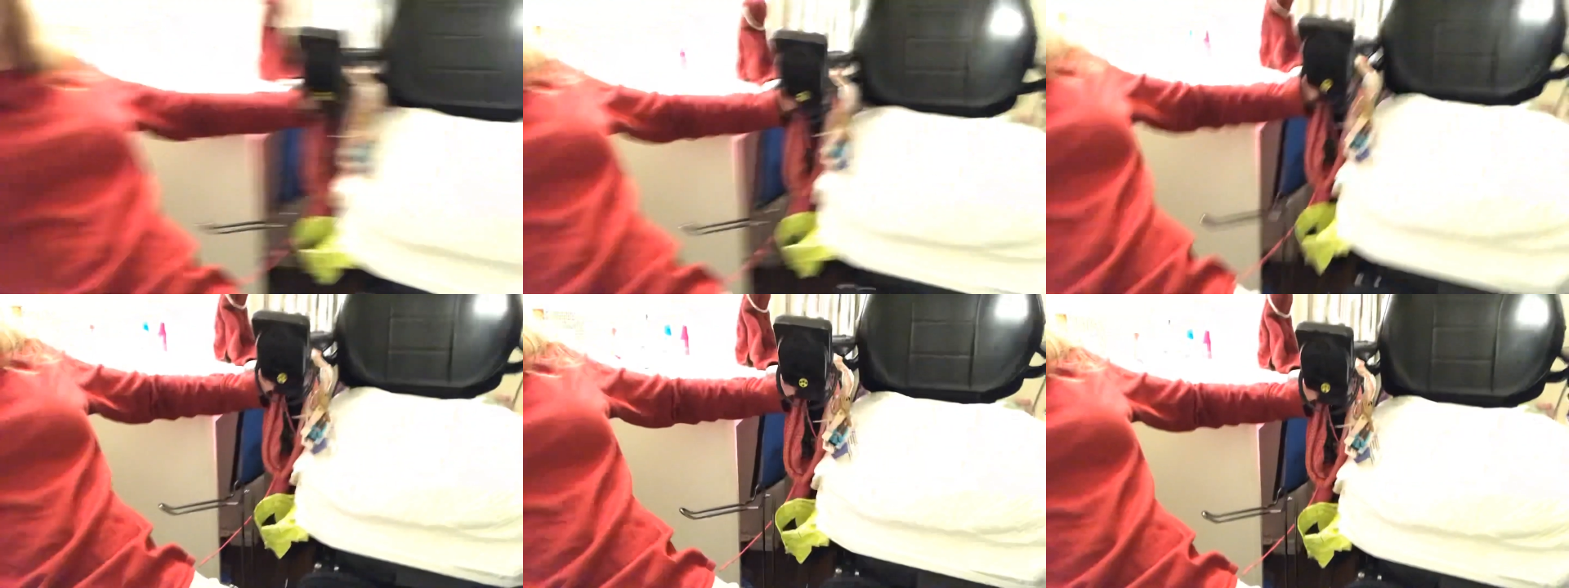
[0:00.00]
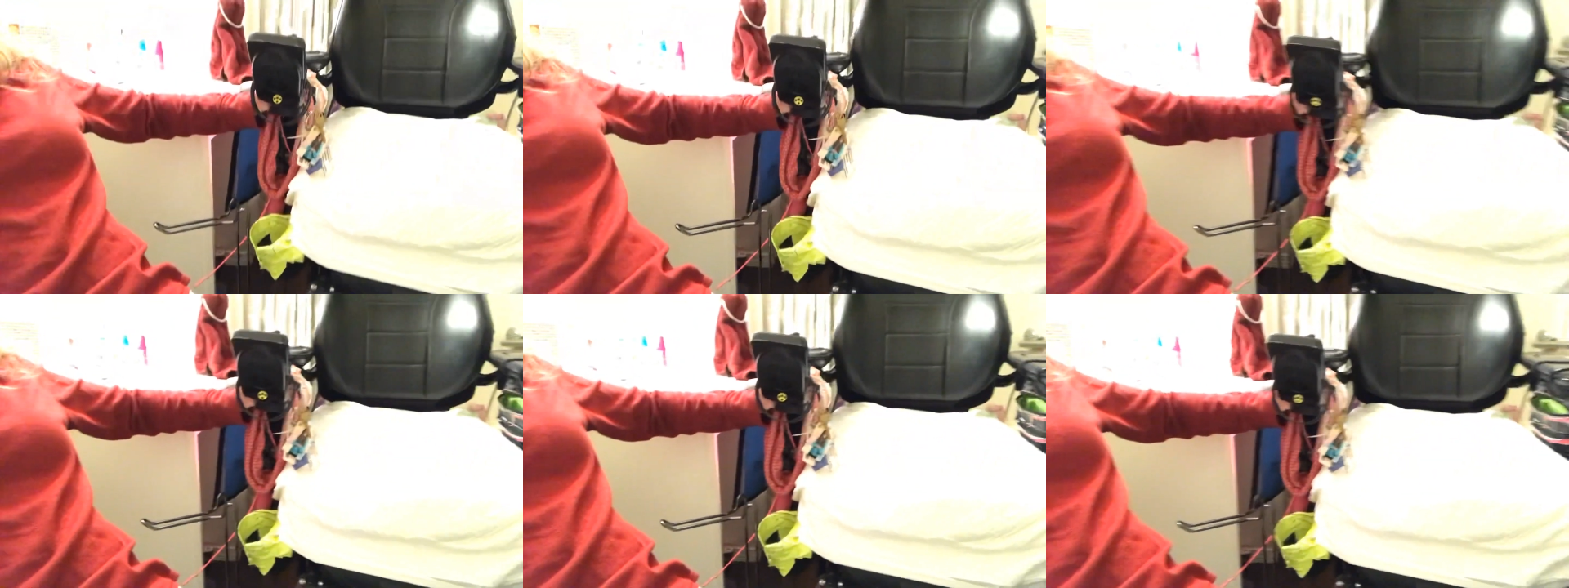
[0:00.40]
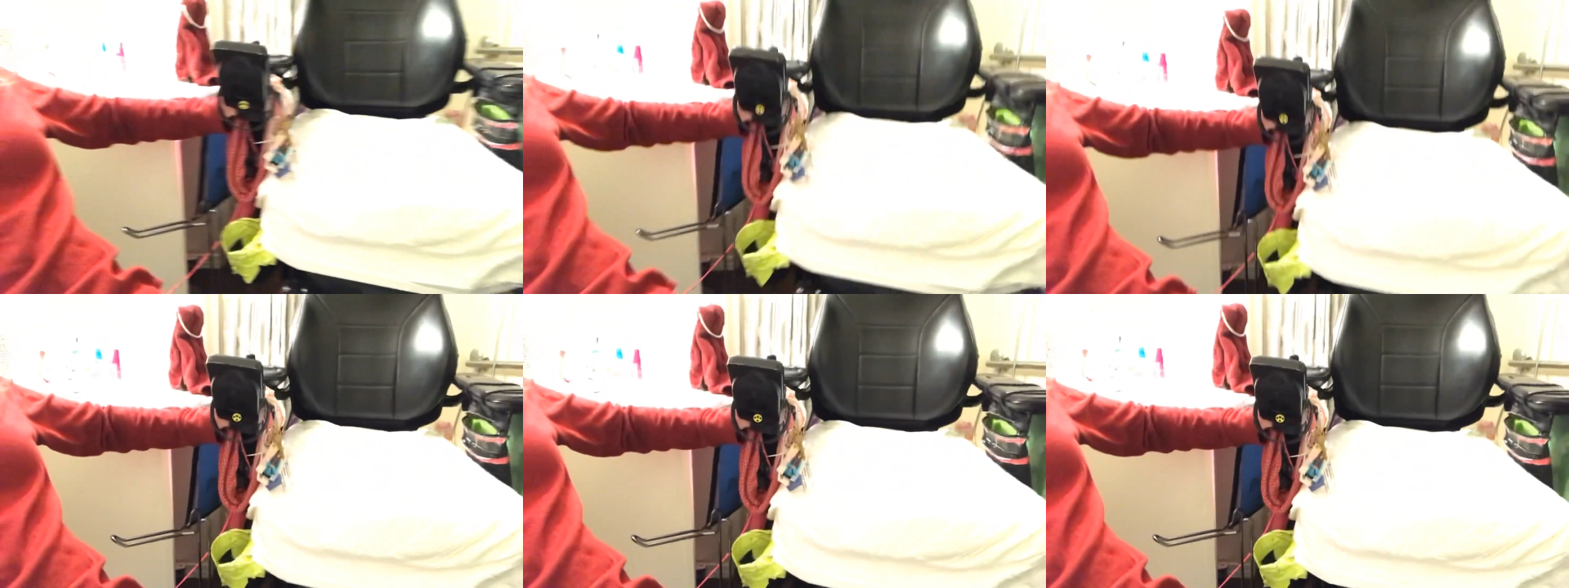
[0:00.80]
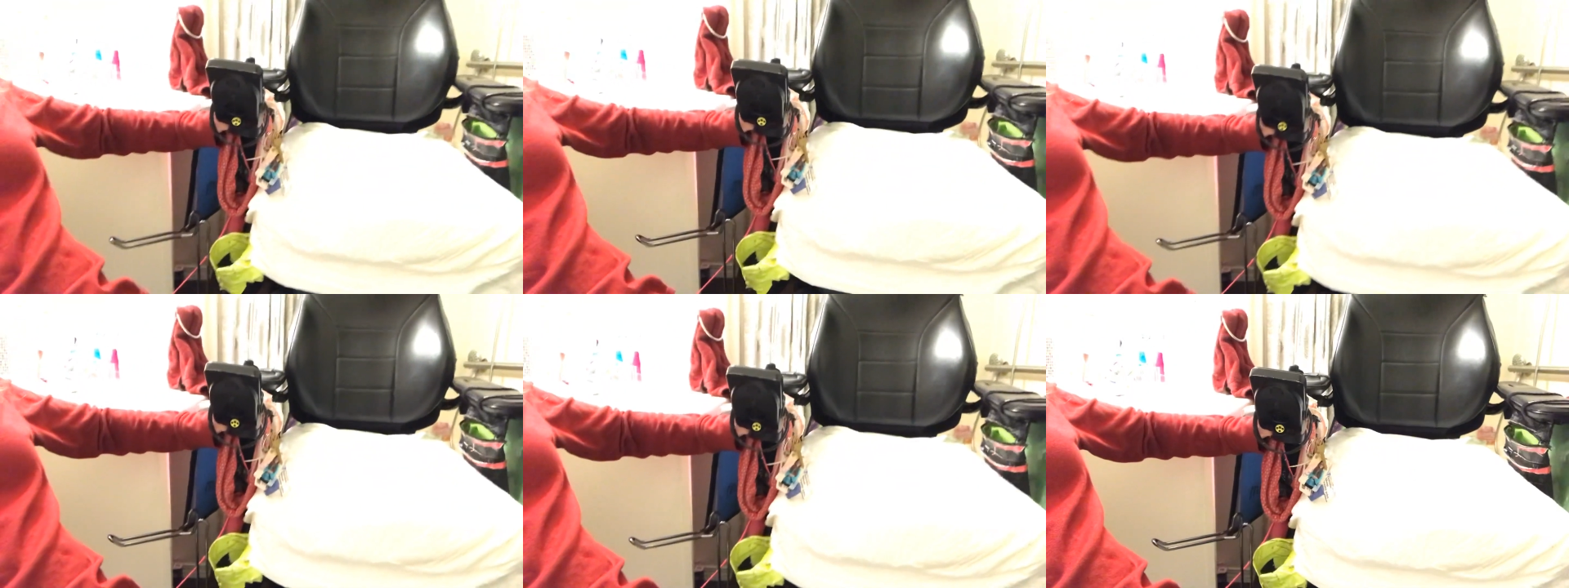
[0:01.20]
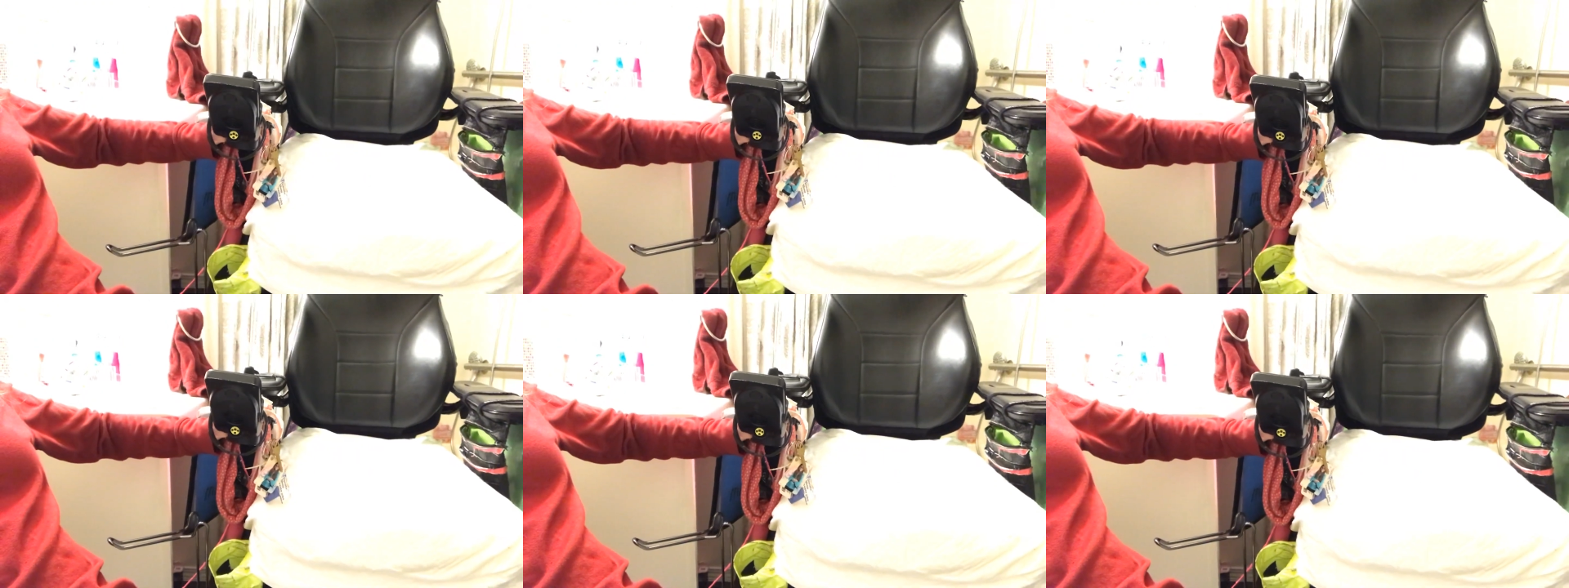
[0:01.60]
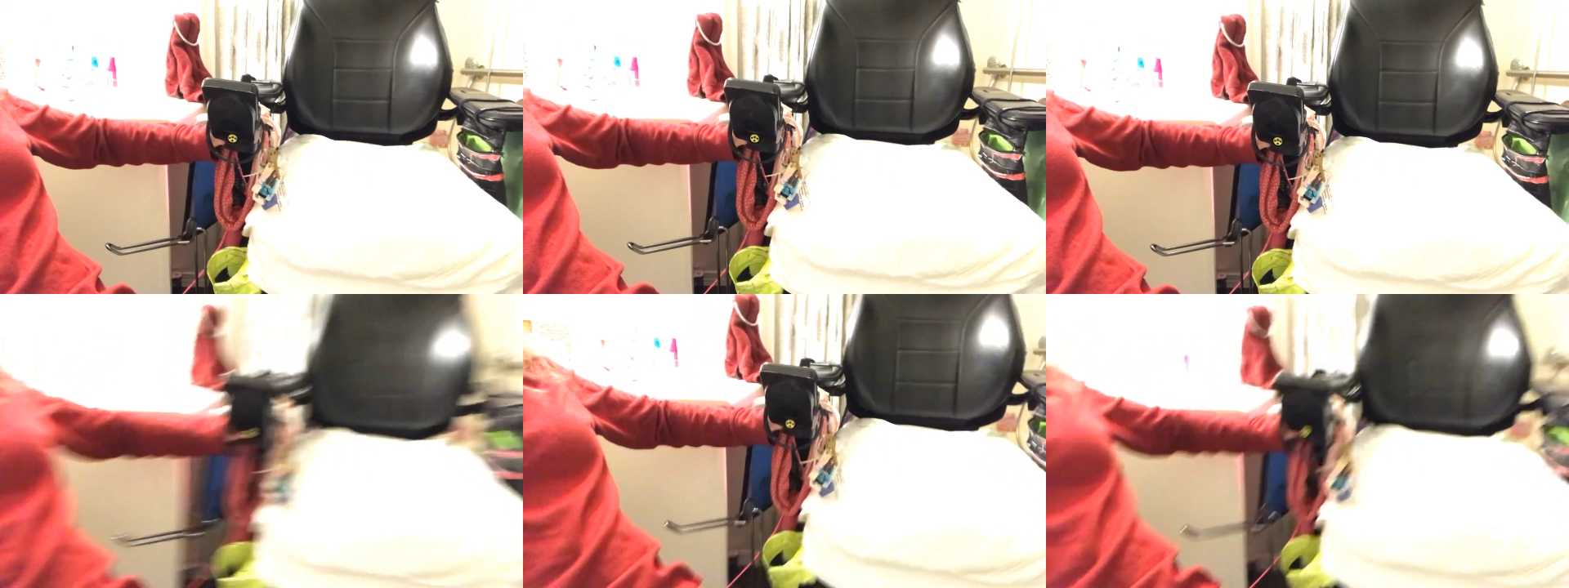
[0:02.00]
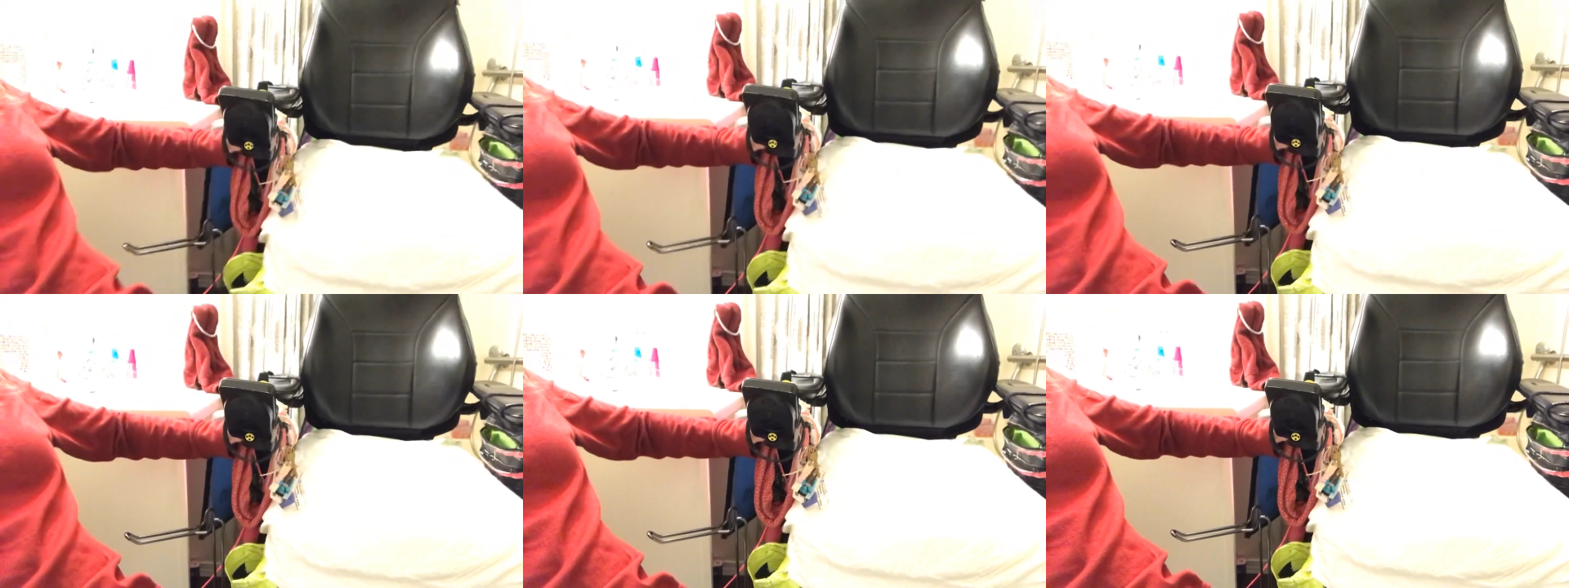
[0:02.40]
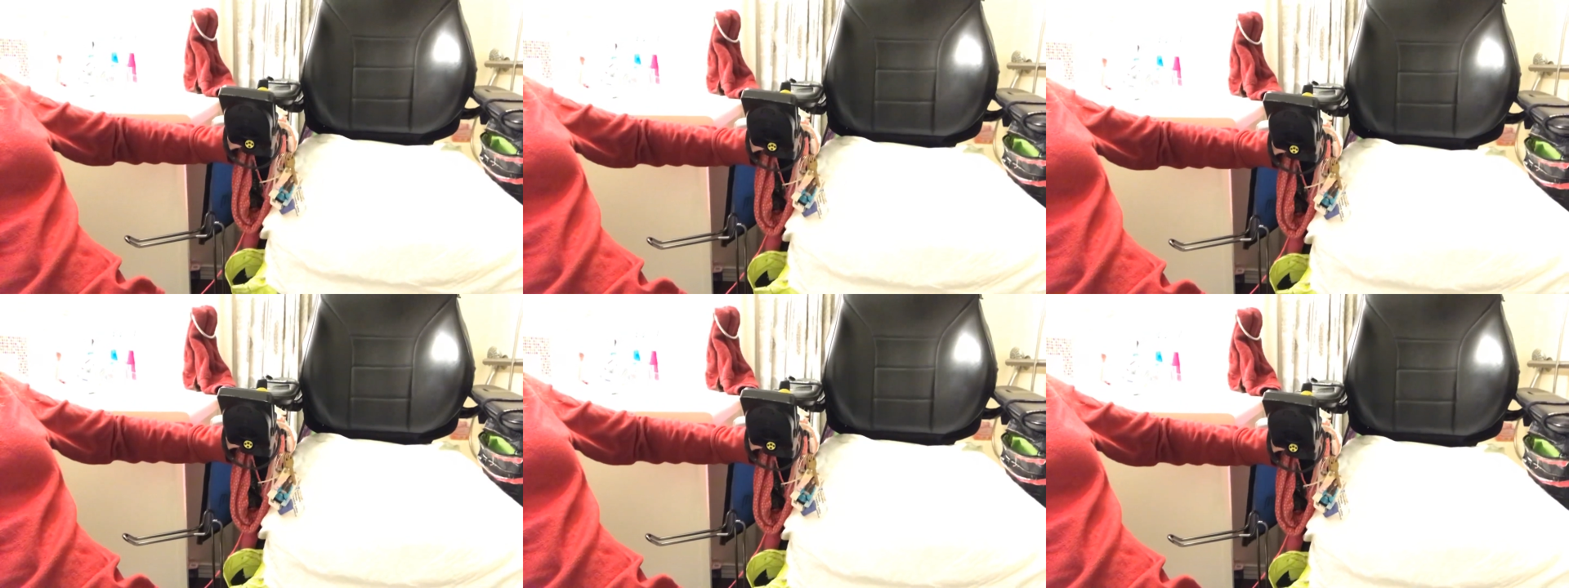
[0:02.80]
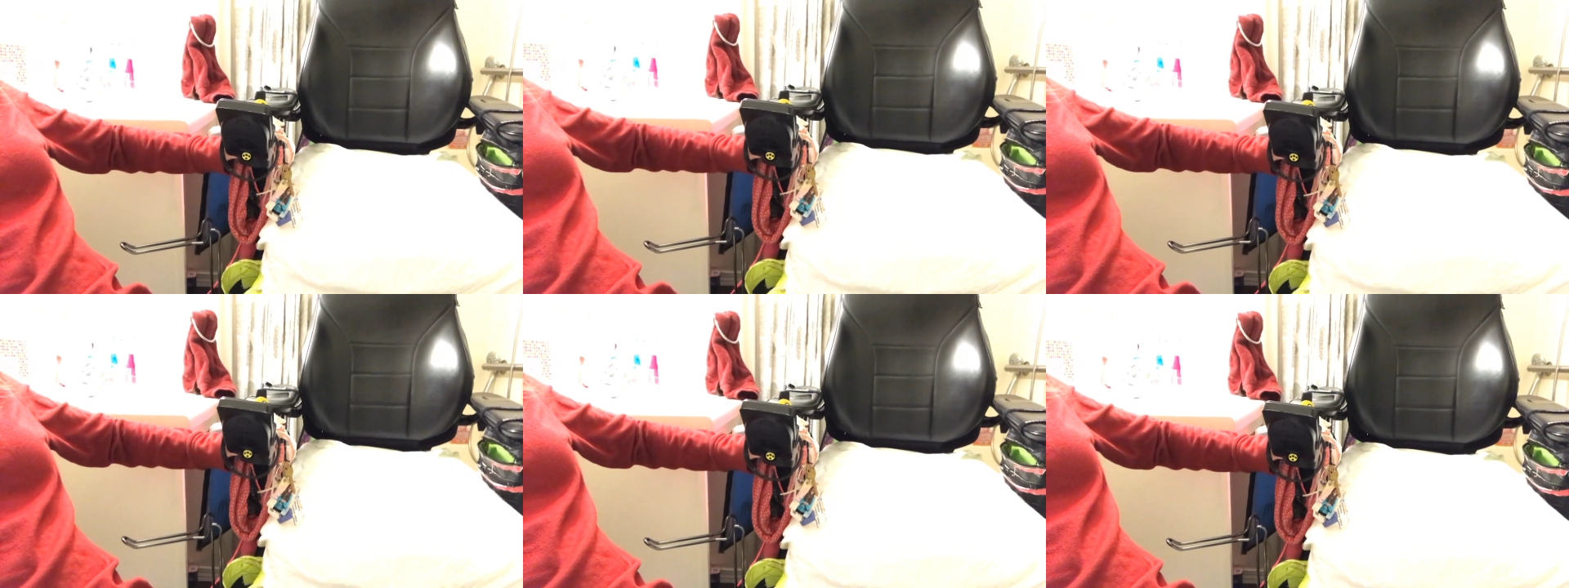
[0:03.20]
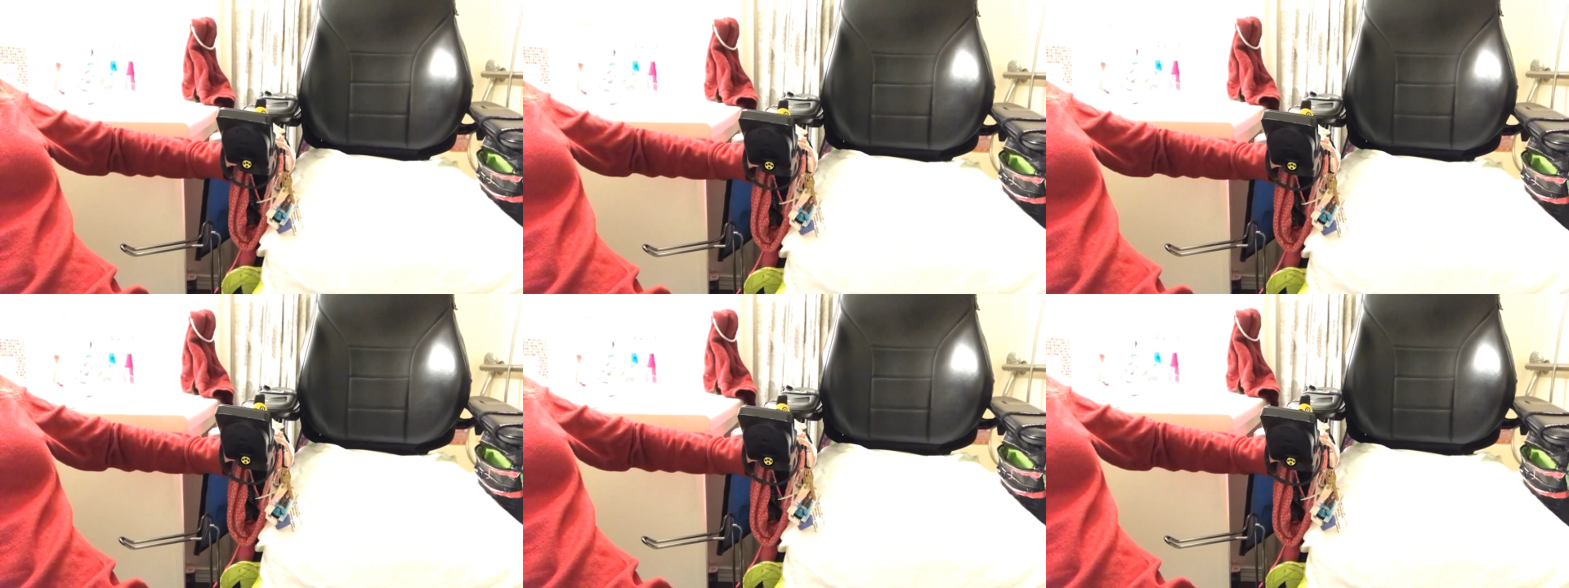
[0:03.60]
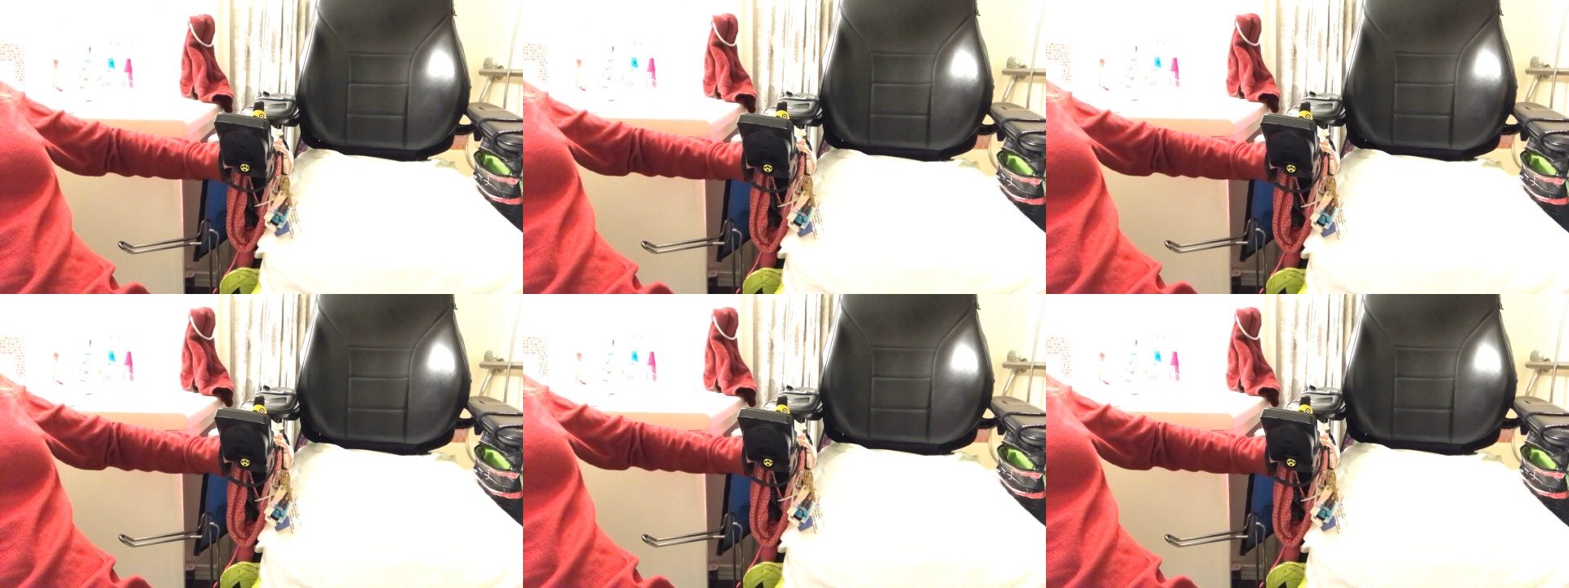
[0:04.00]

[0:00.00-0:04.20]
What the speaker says: Nobody's mouth can be seen.